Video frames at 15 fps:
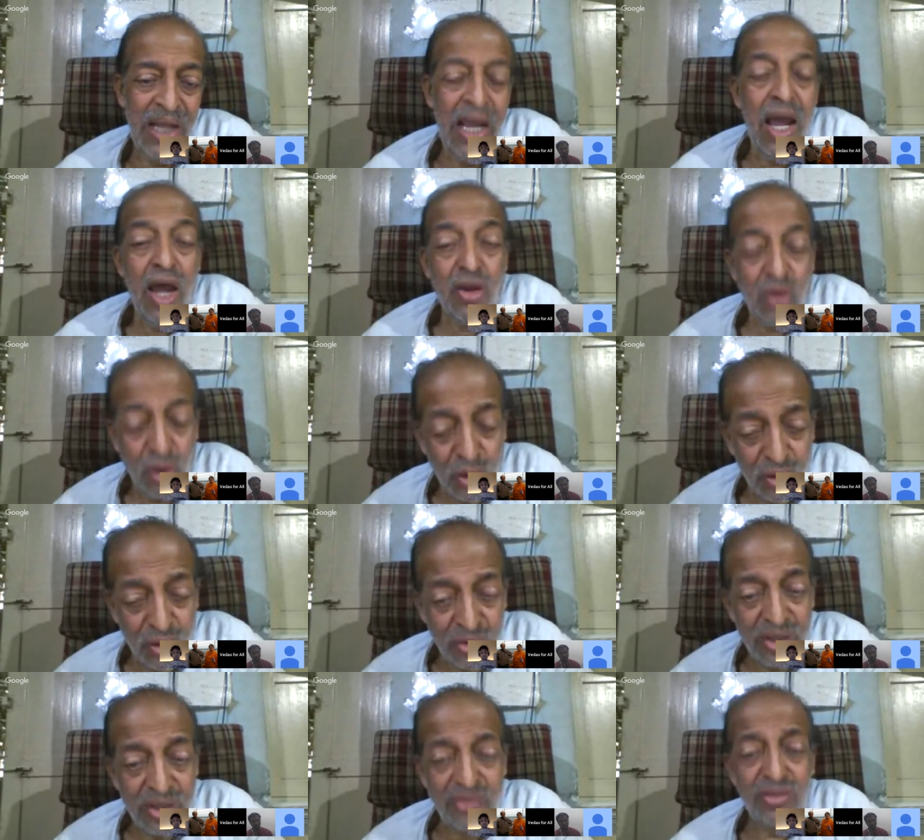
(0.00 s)
So to
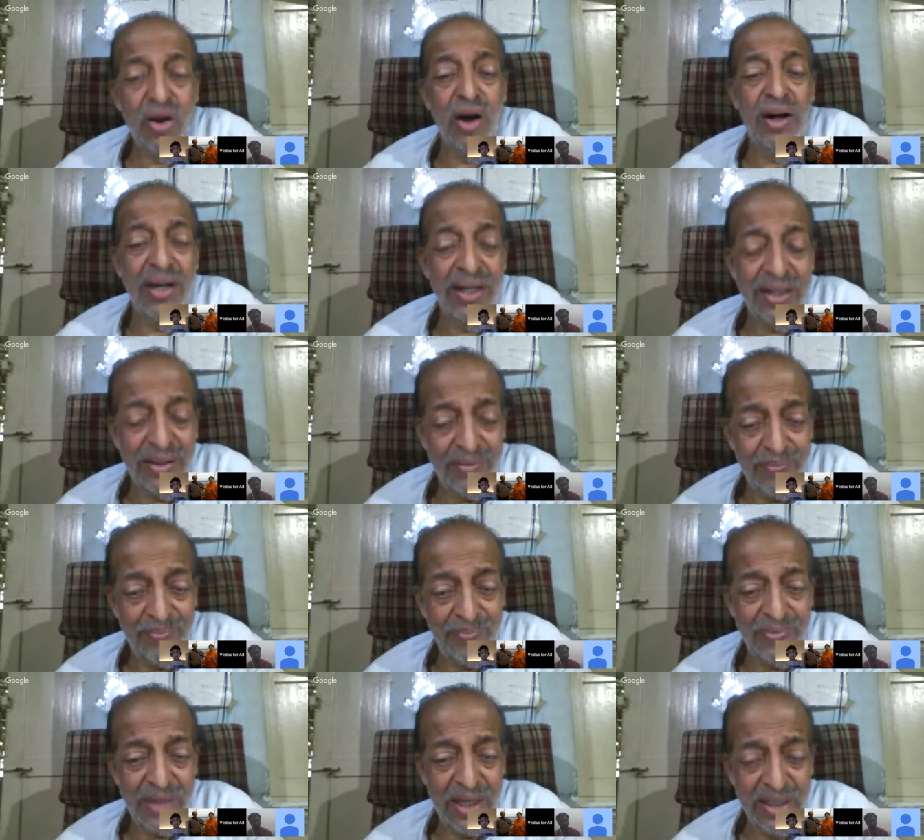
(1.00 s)
discard it,
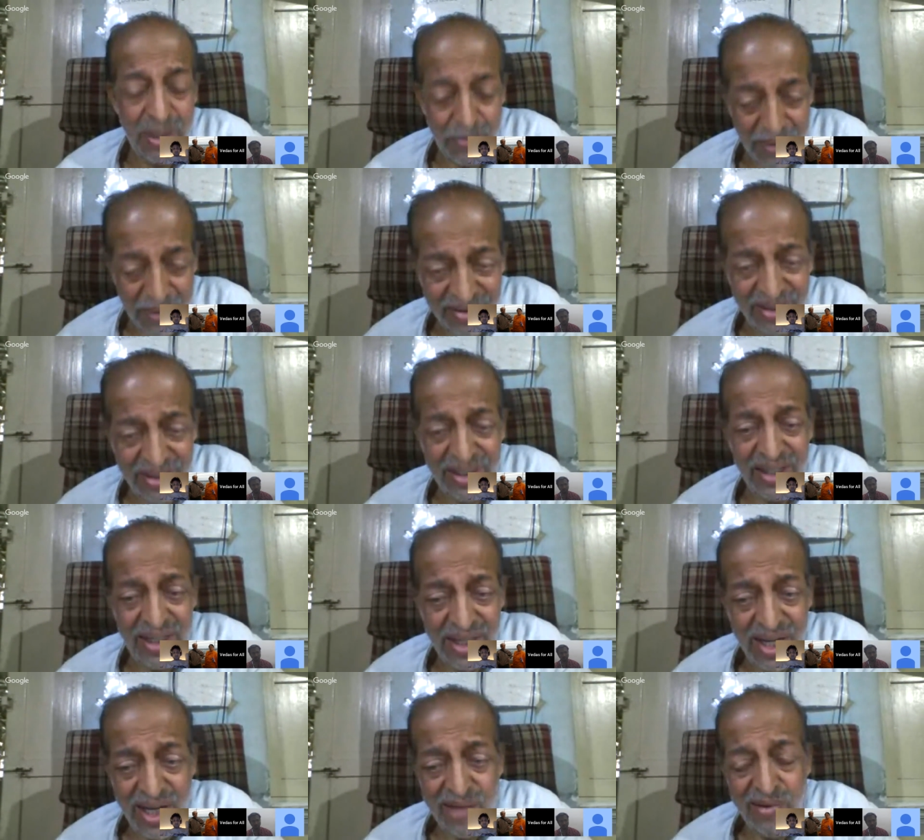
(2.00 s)
in the present day,
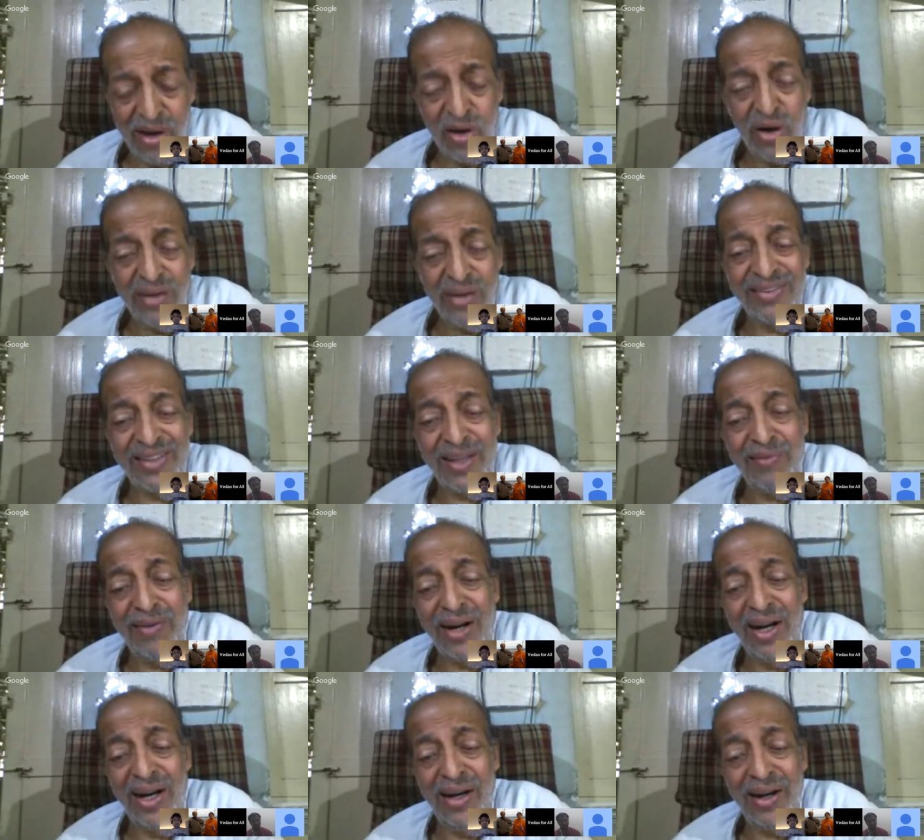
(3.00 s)
we have got
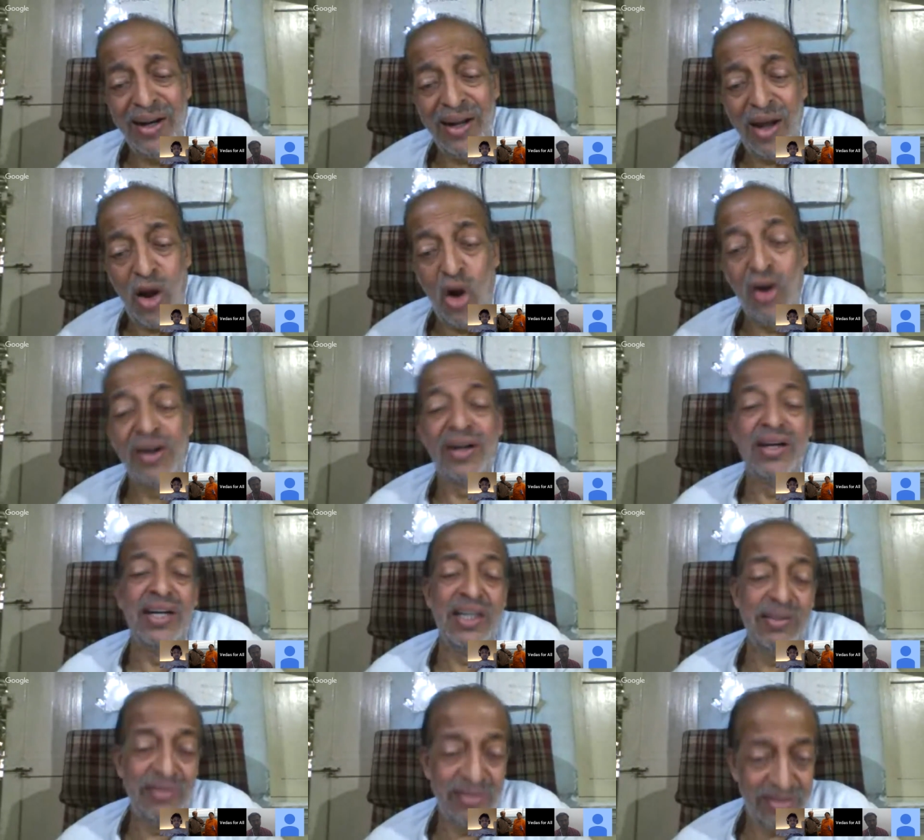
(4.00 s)
several
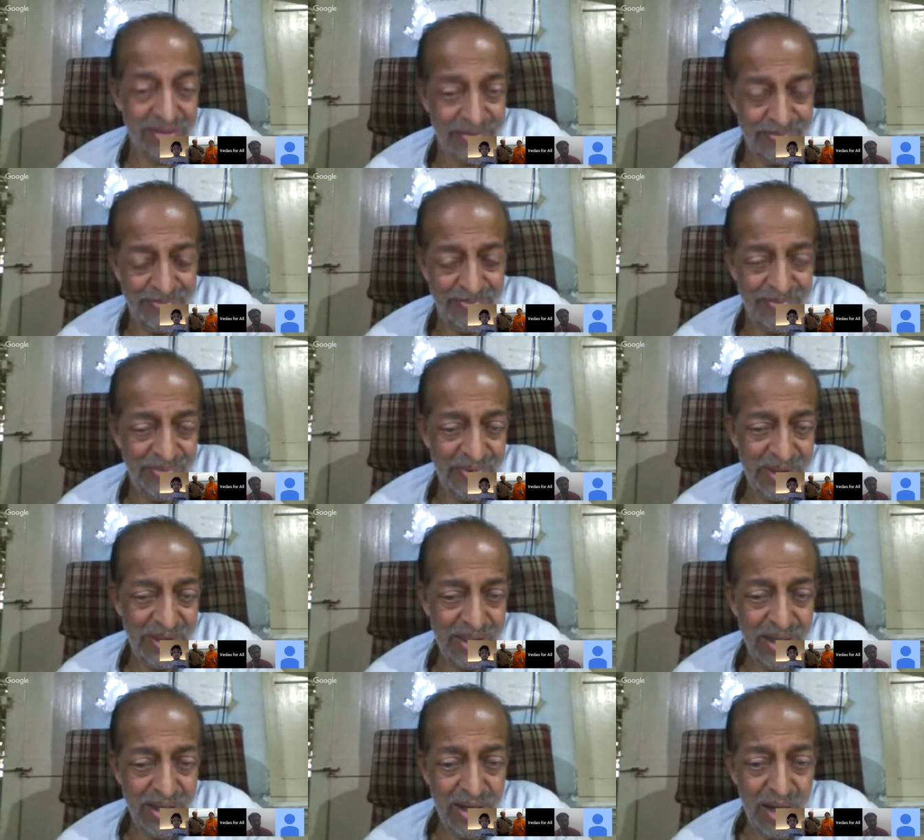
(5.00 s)
alternatives.
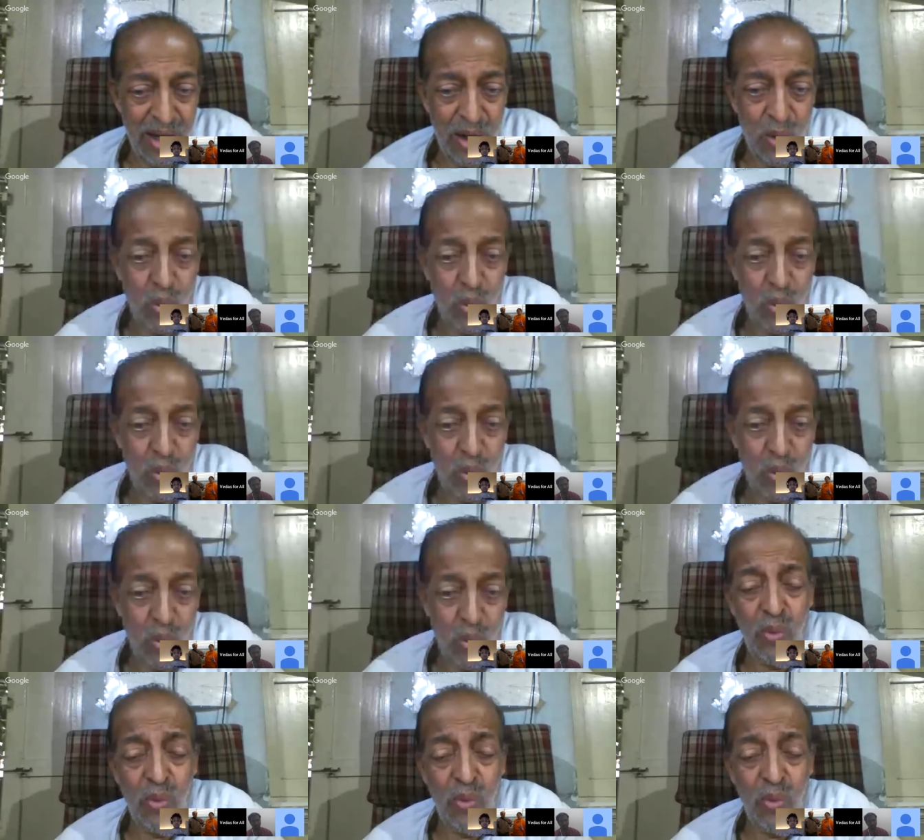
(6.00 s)

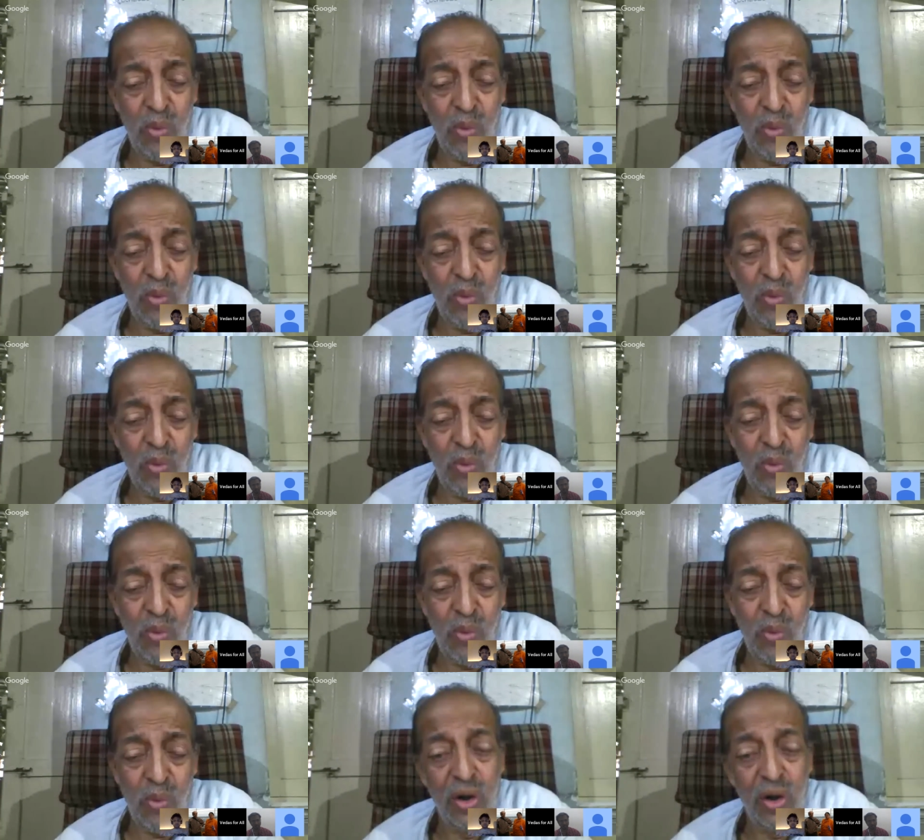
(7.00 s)
One alternative
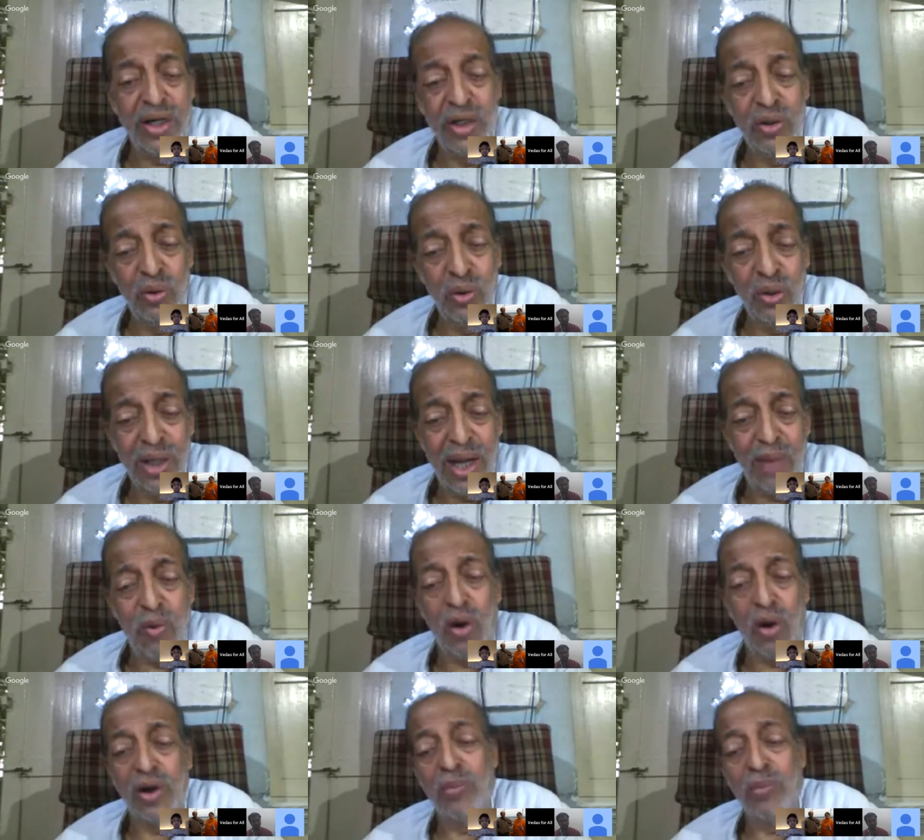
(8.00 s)
is throw it into a
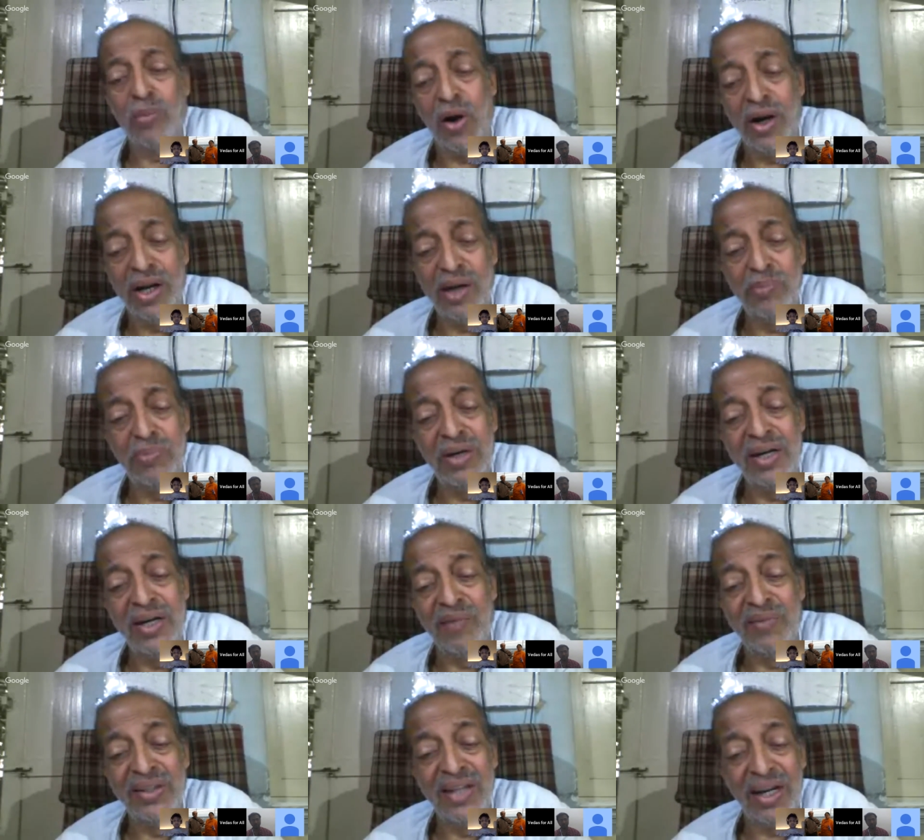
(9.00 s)
water body and be
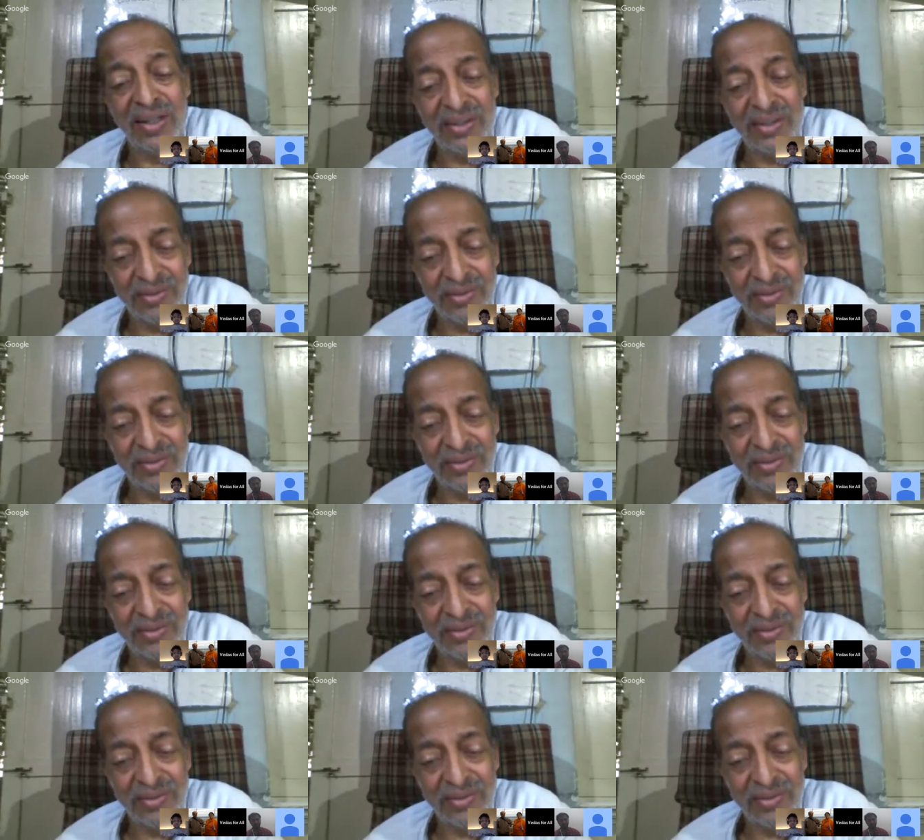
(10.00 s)
done with that.